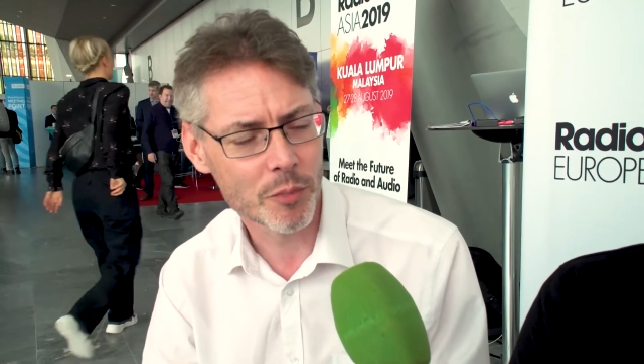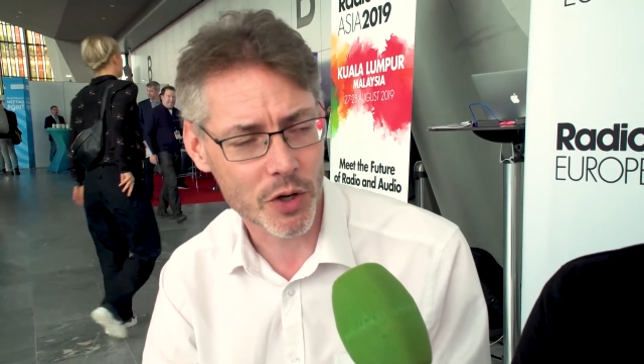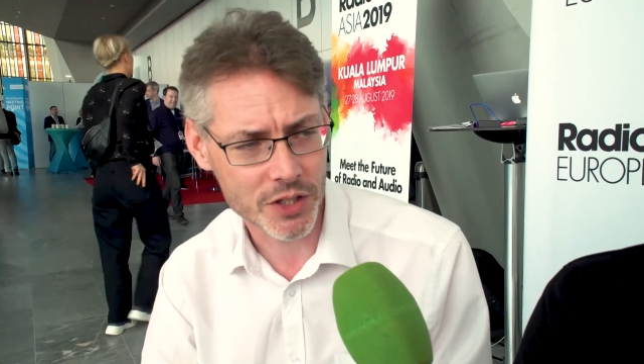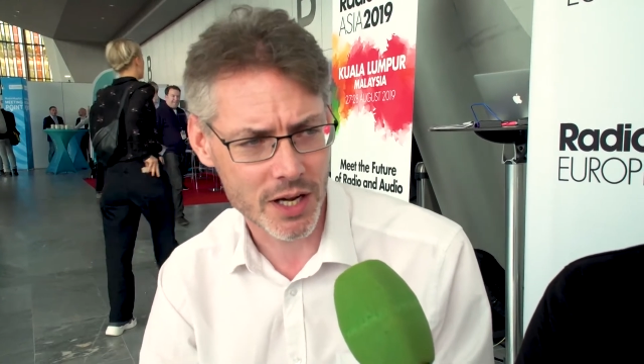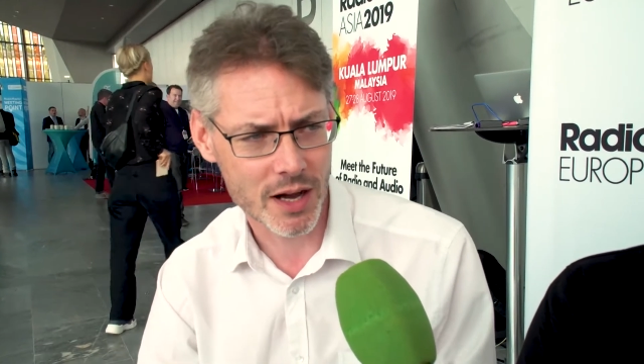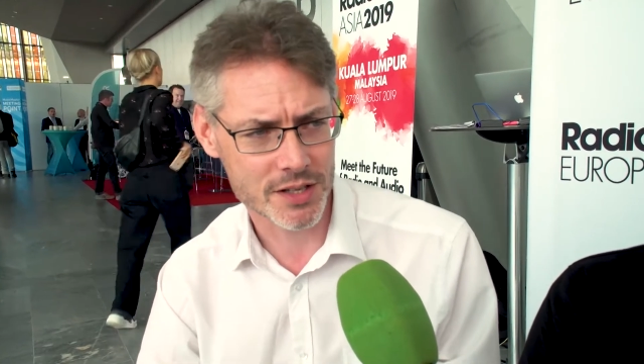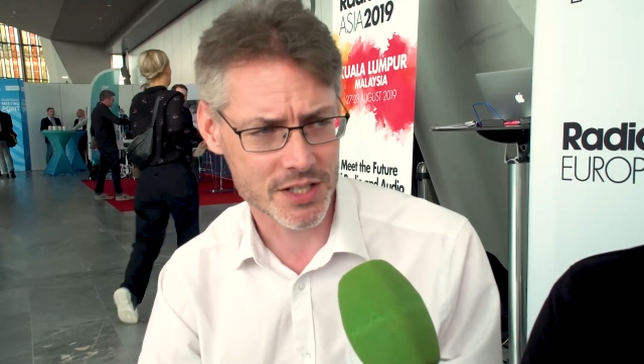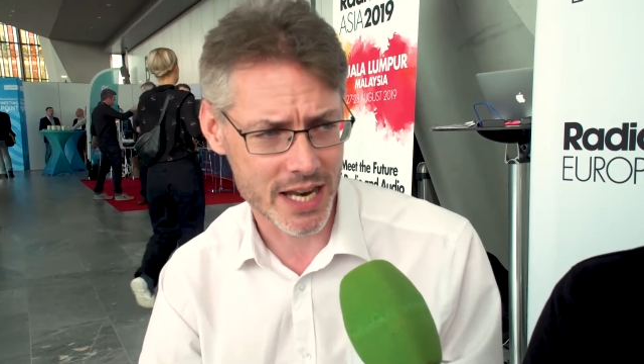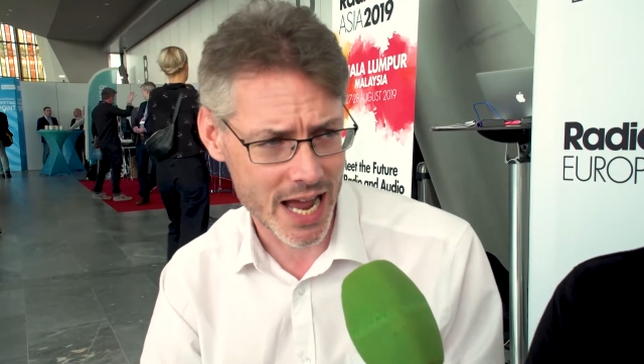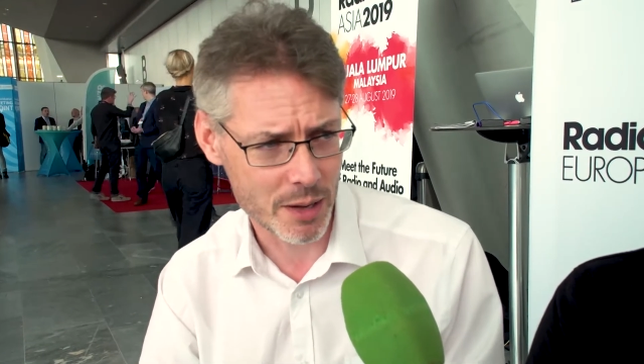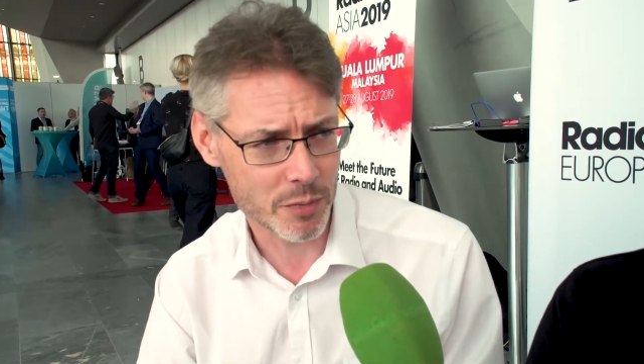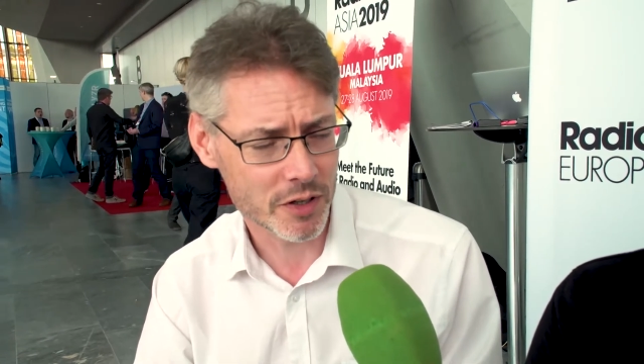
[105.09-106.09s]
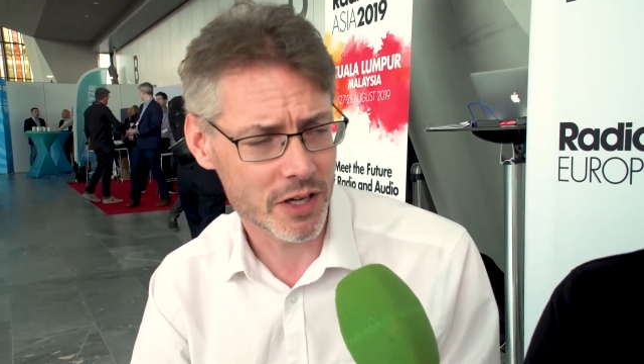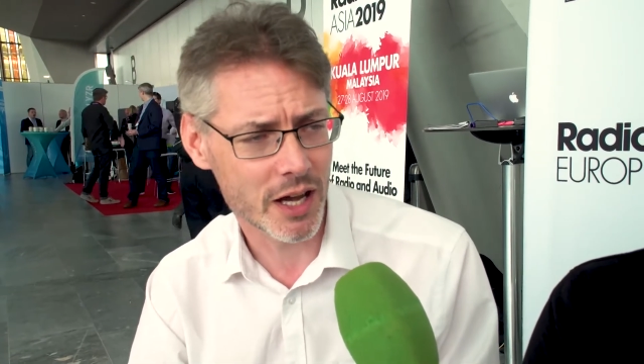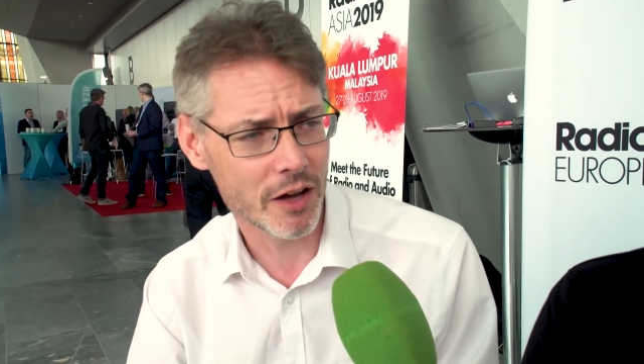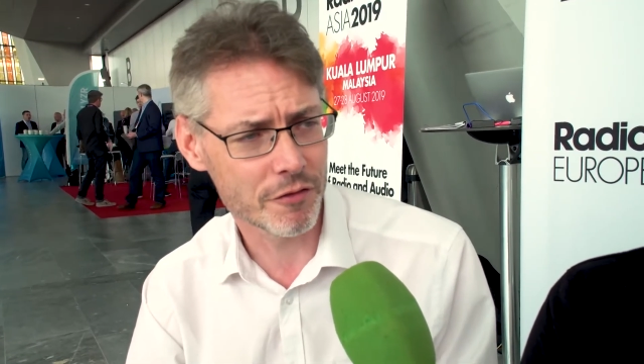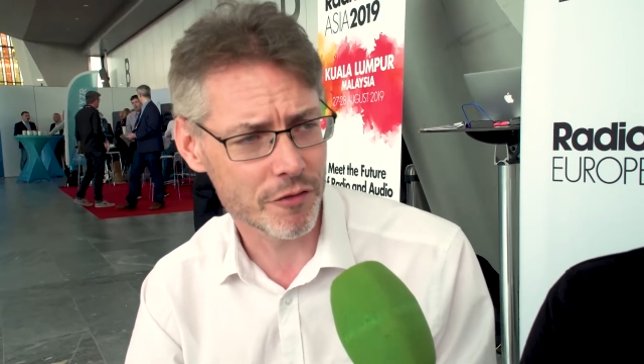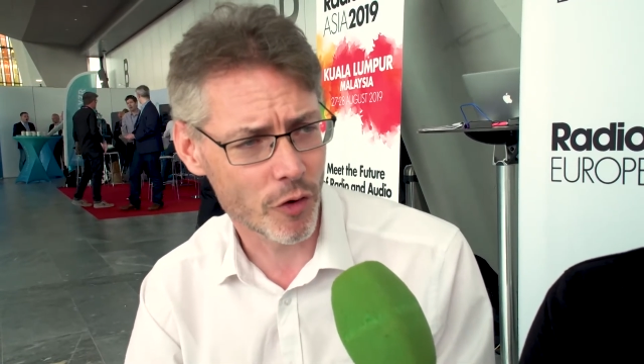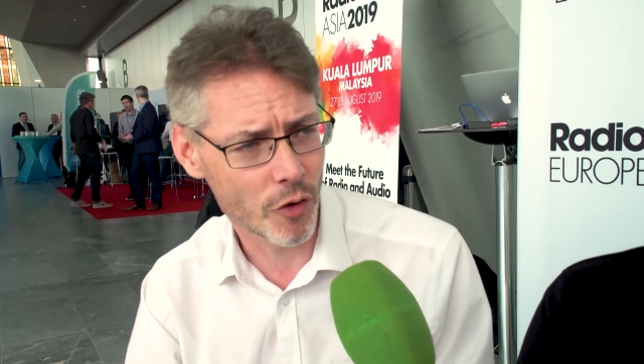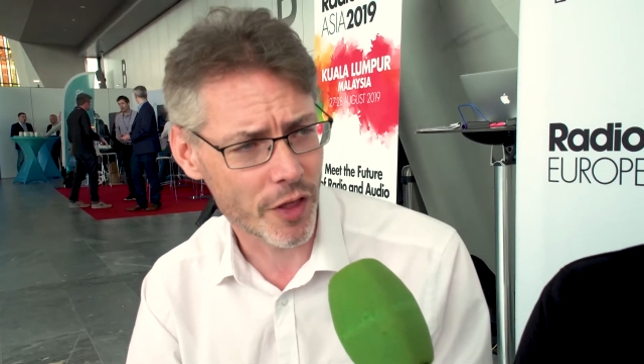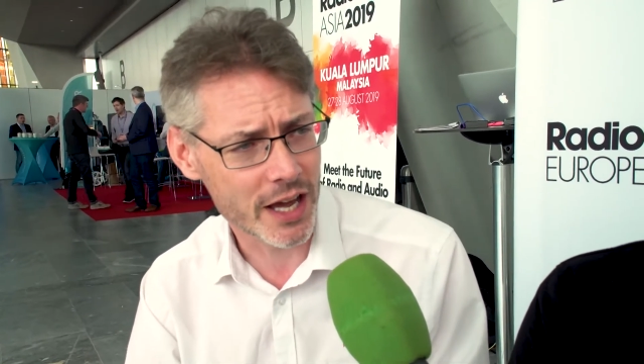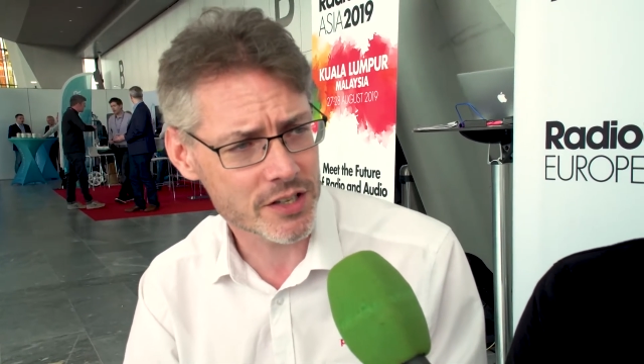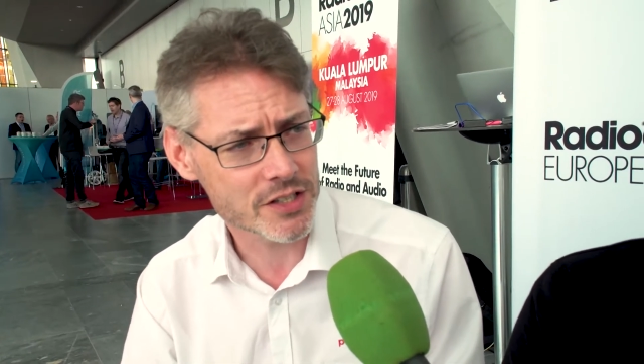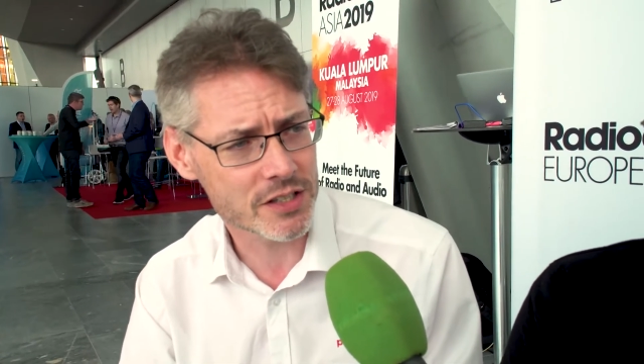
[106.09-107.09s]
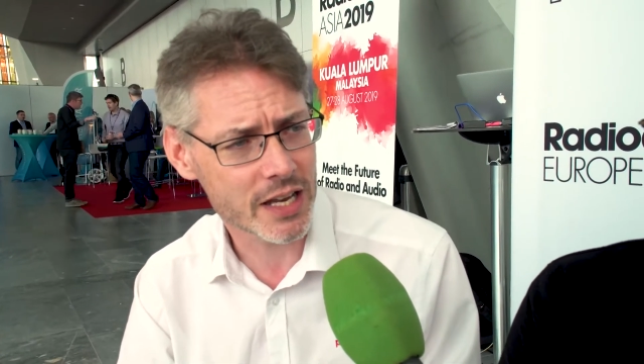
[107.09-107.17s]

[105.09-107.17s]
podcast app for that.